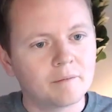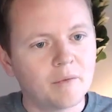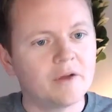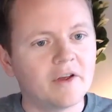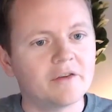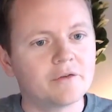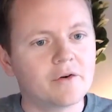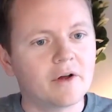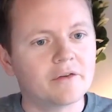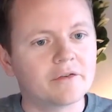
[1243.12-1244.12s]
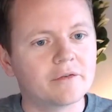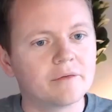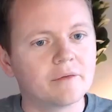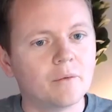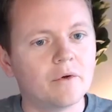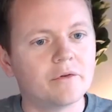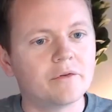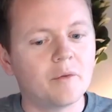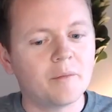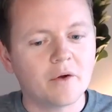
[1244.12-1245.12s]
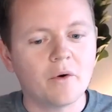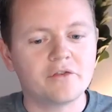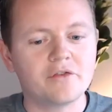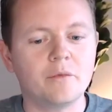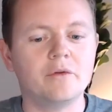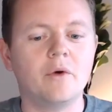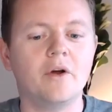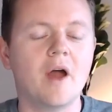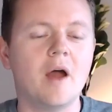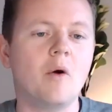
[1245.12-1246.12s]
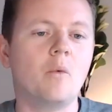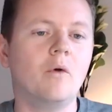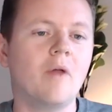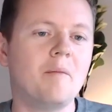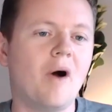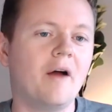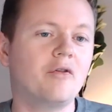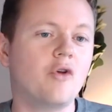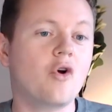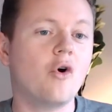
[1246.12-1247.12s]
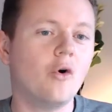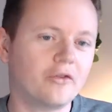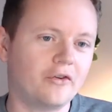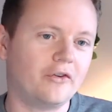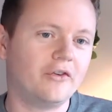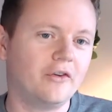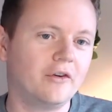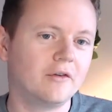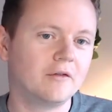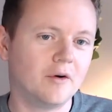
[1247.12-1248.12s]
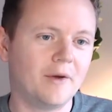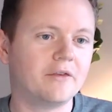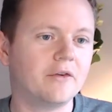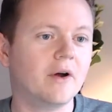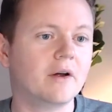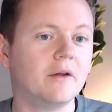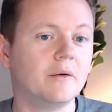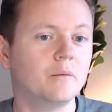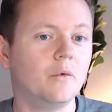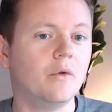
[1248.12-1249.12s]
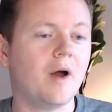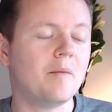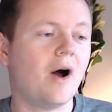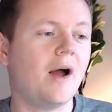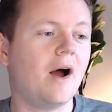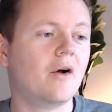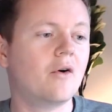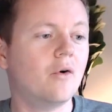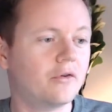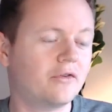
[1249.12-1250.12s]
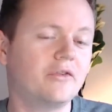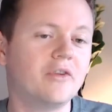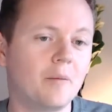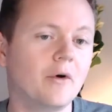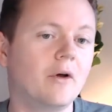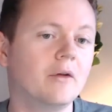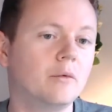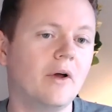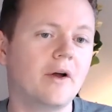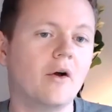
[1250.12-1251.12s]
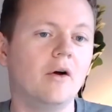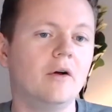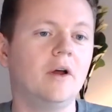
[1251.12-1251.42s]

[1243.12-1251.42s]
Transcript: big test for us was, the big question was, okay, but will they buy the courses from us directly? Will they buy our courses somewhere else? Will they go